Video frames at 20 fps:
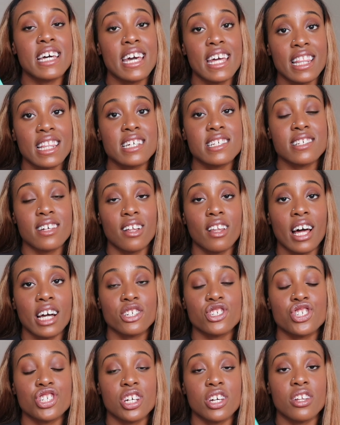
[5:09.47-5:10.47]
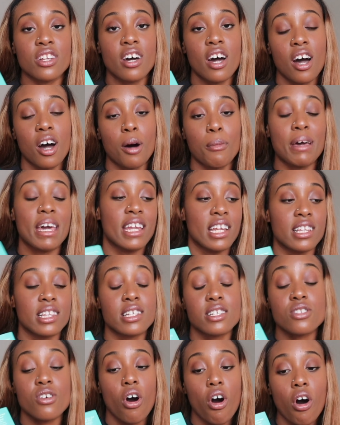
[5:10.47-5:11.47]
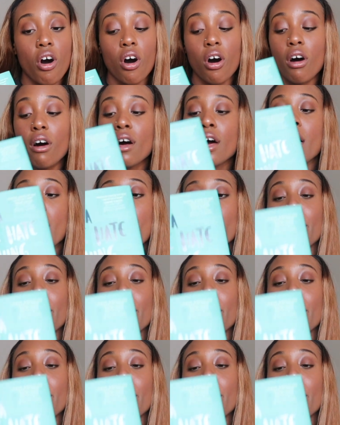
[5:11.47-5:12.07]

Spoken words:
in this collection and in this haul.